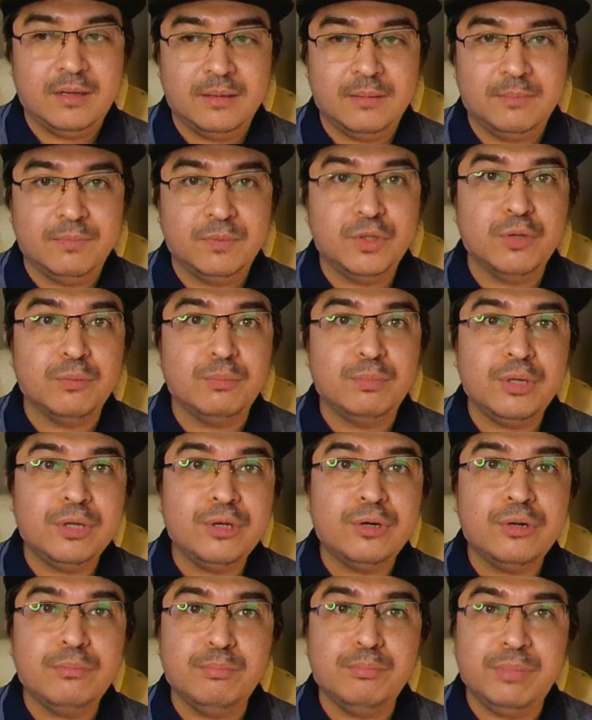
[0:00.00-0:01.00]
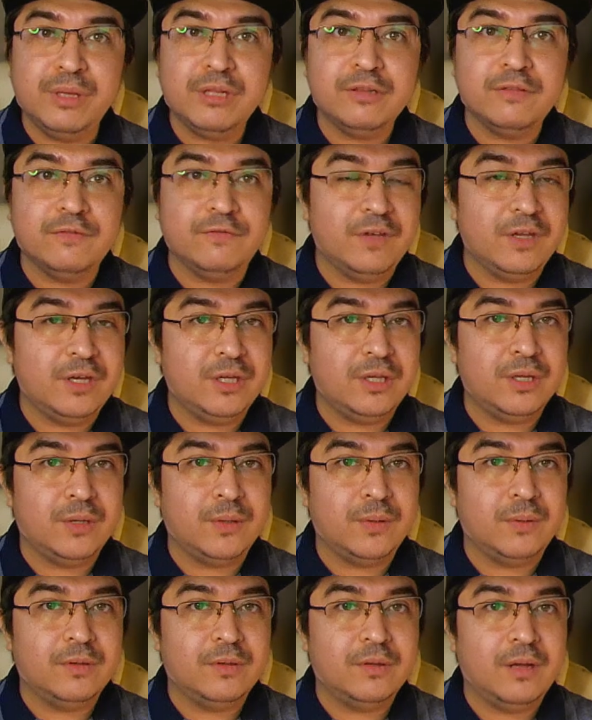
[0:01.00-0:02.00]
computer build
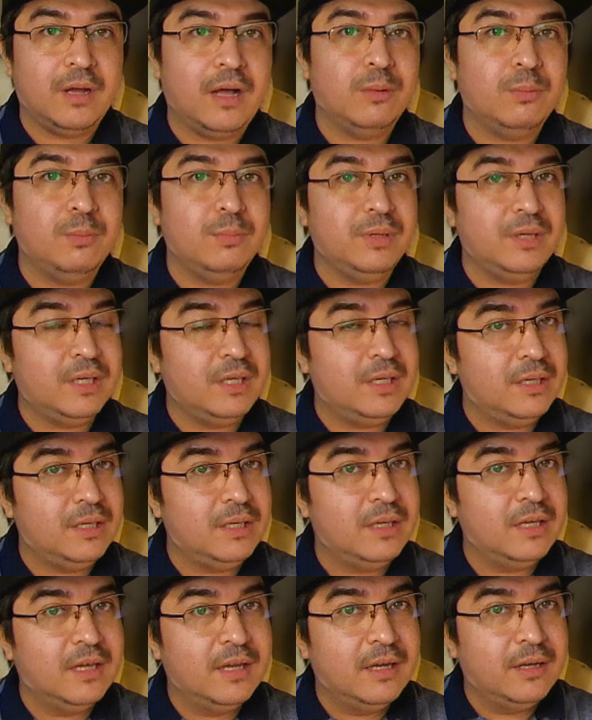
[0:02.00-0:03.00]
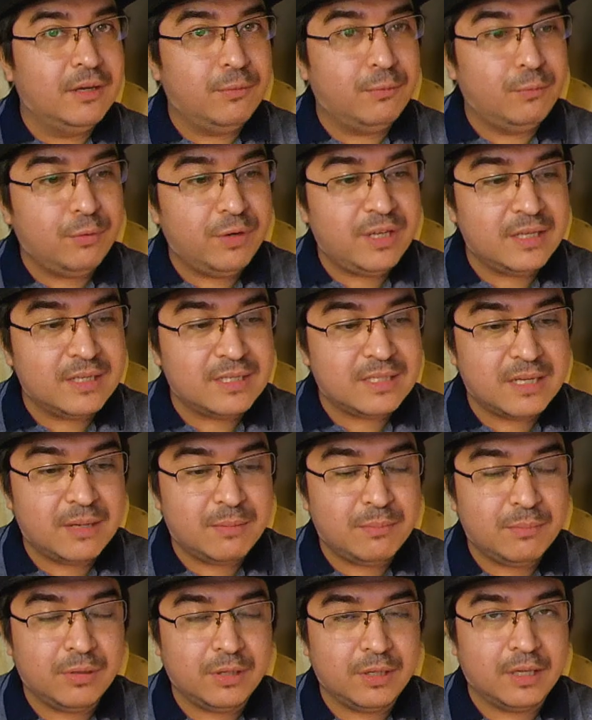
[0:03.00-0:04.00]
video. I'll be
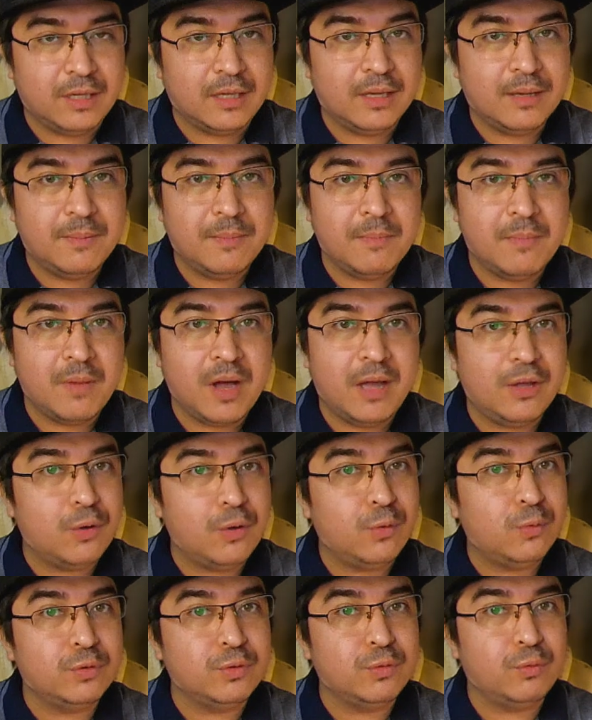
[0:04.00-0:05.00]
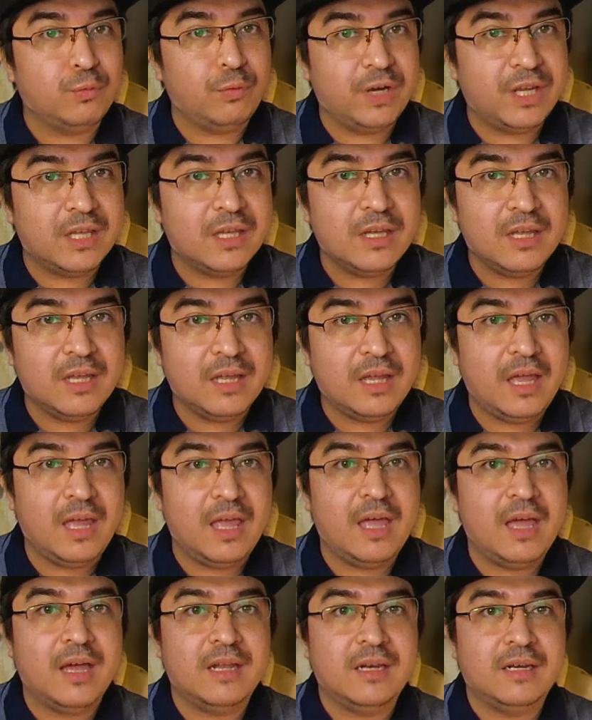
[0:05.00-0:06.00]
reassembling my old rig,
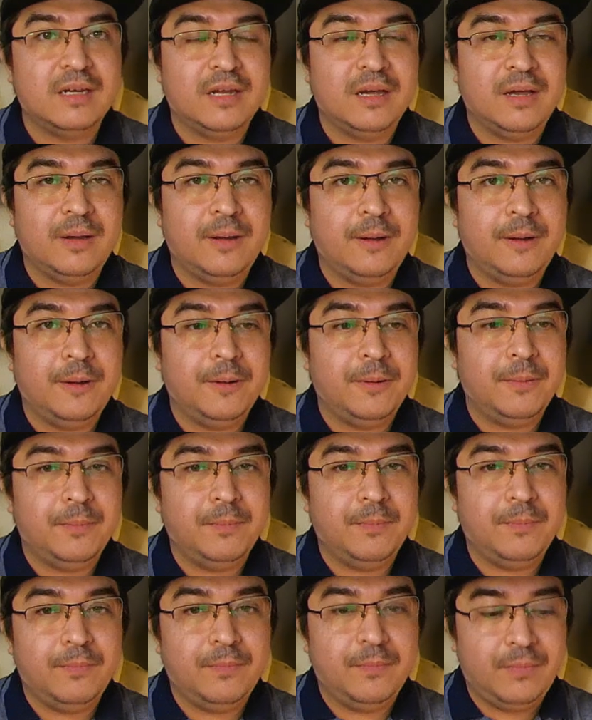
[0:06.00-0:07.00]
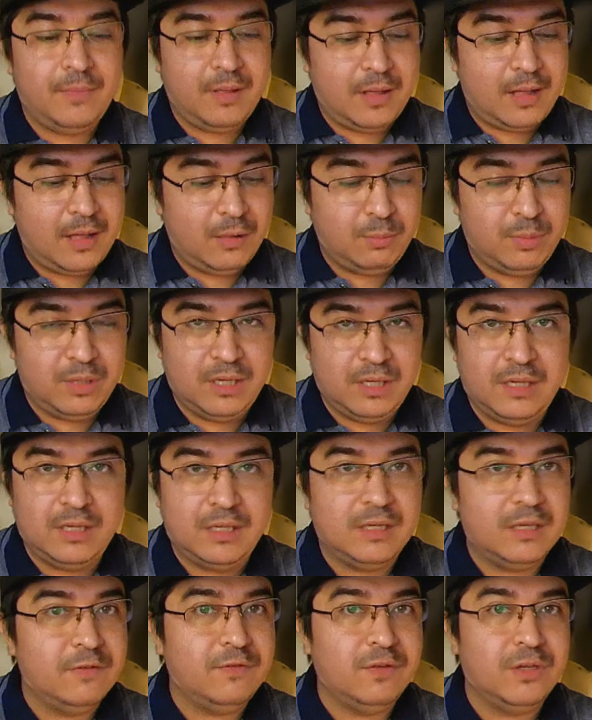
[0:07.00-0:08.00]
and I'll be
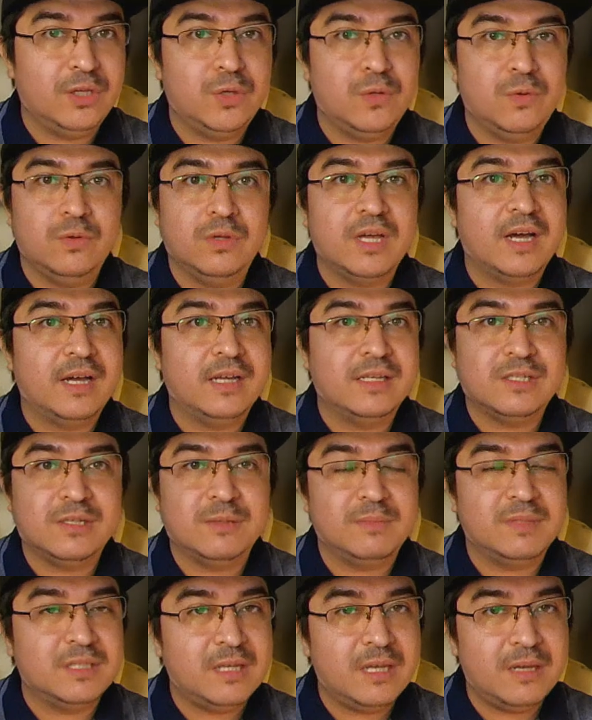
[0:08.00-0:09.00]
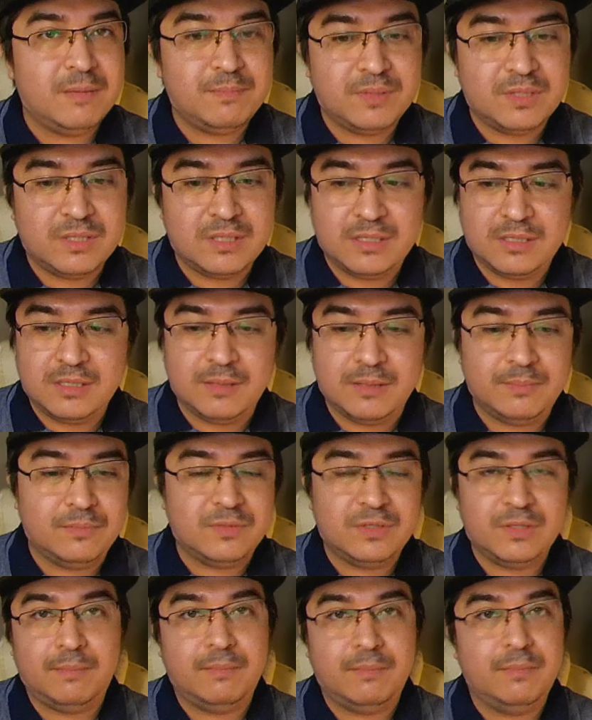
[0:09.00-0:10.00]
giving you guys some tips, some
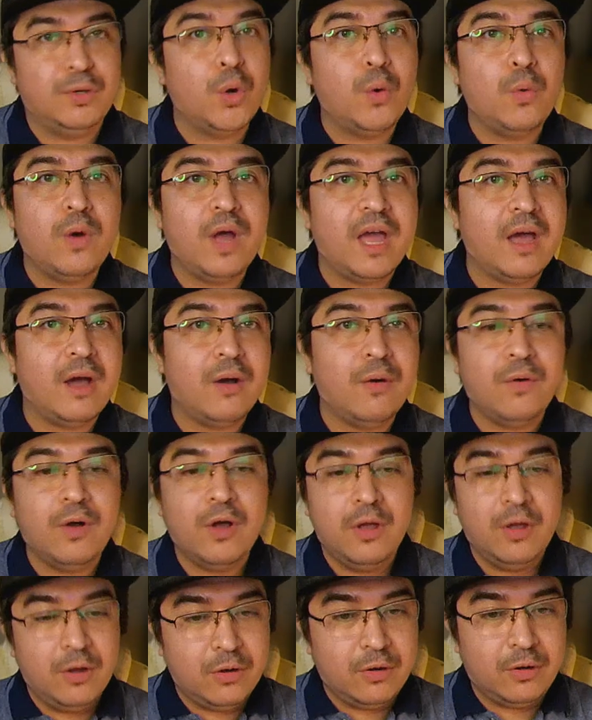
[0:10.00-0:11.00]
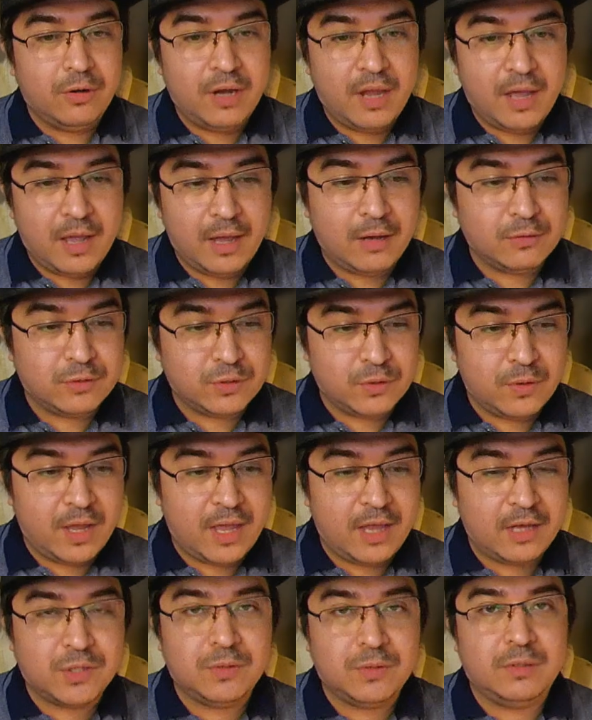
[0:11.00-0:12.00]
know-how on how to
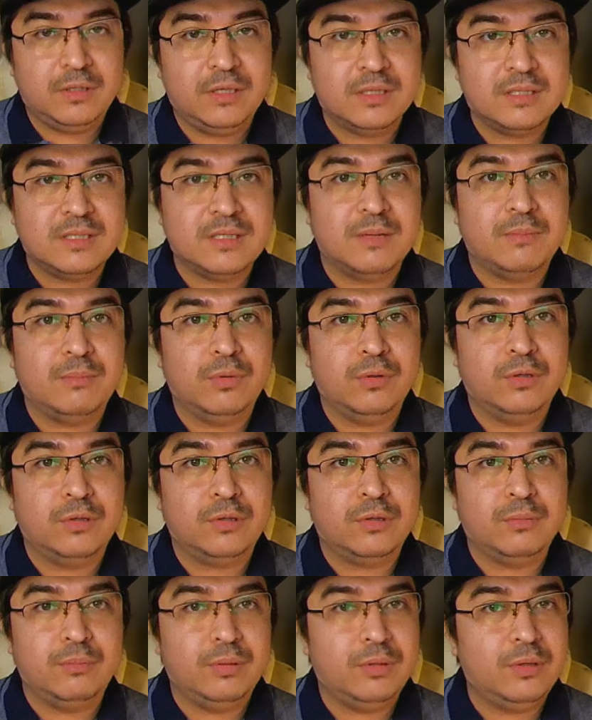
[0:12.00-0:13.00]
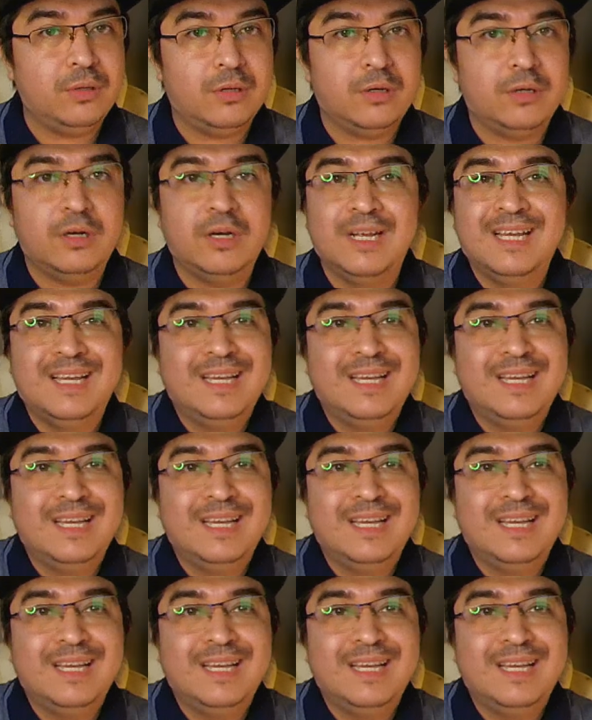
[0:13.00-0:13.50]
actually assemble a computer.